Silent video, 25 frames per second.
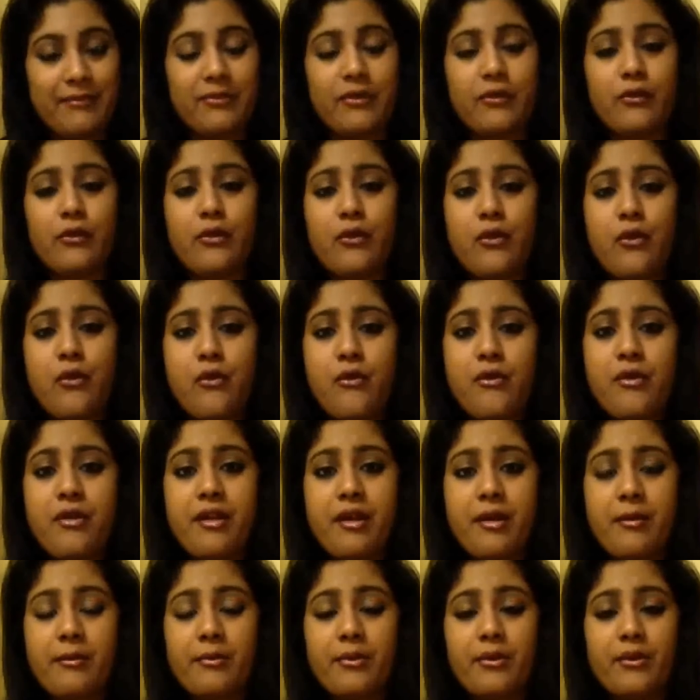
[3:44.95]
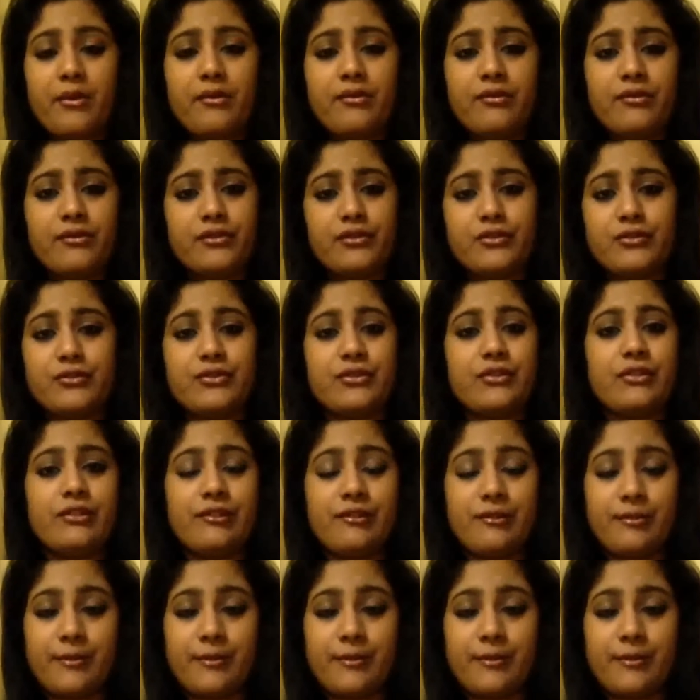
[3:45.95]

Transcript: the core numbers should also